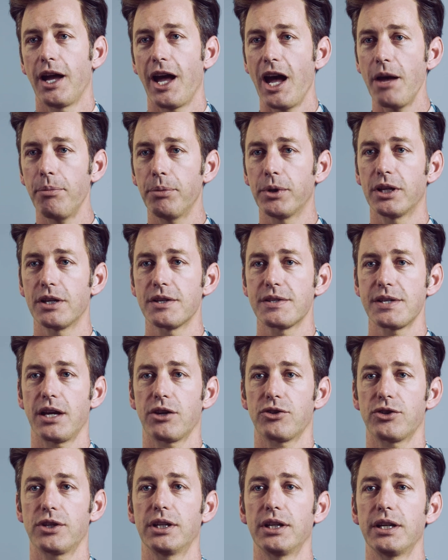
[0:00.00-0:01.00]
Happiness
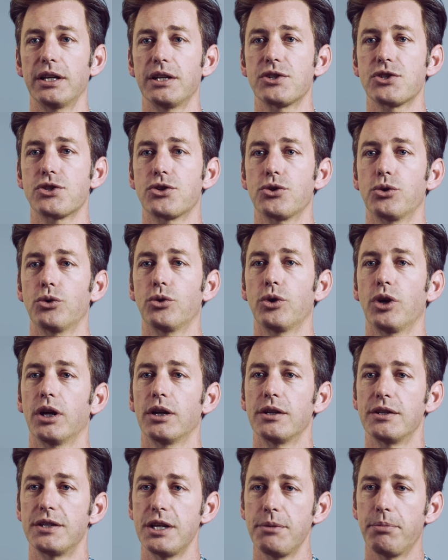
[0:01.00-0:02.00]
actually leads to
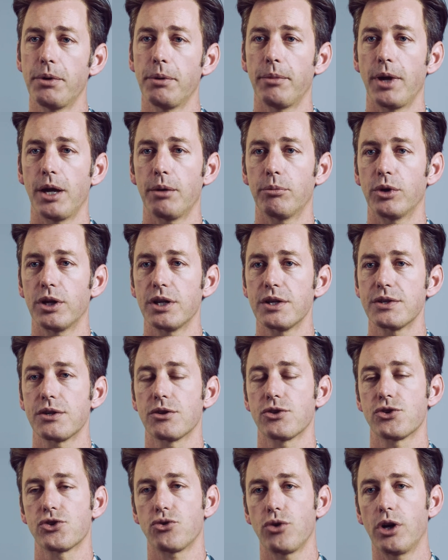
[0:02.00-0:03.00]
deeper memories,
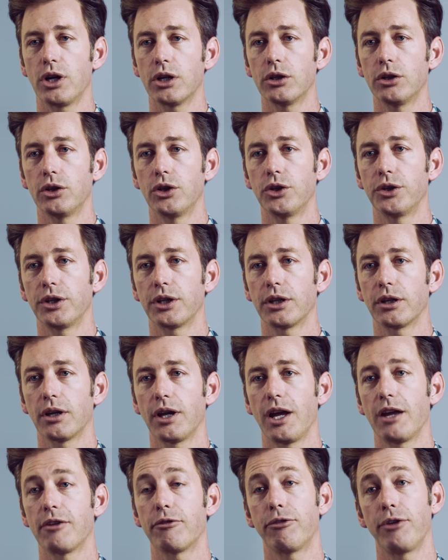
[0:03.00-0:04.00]
stronger learning,
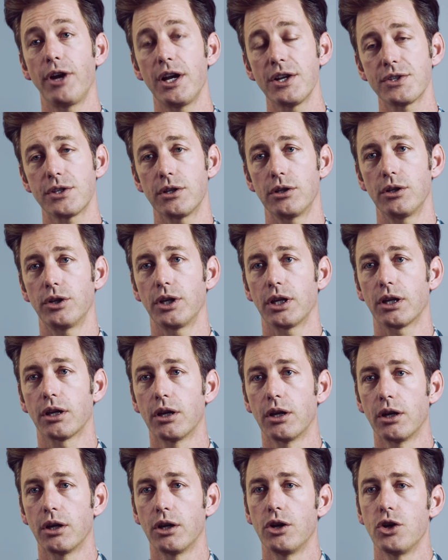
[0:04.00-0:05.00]
and faster learning.
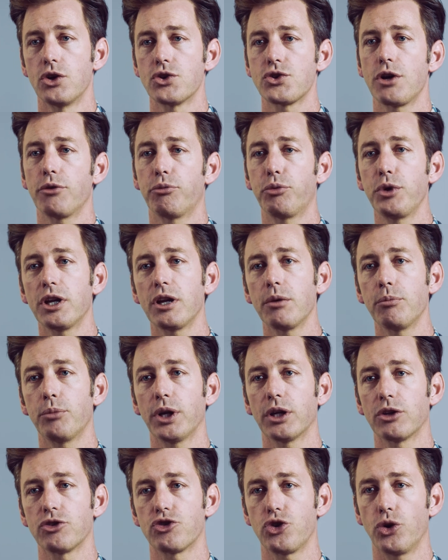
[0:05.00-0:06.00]
So if we can
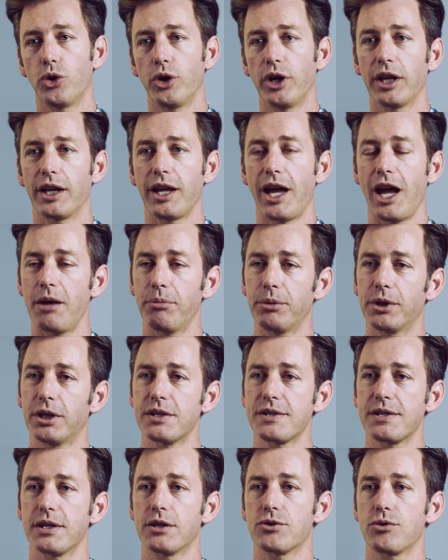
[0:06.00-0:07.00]
bring joy and
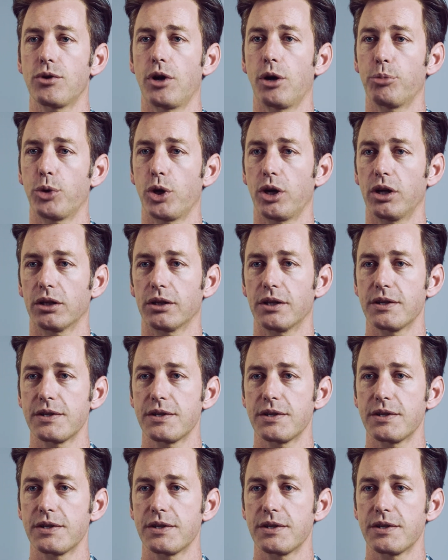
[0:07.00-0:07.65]
happiness into our product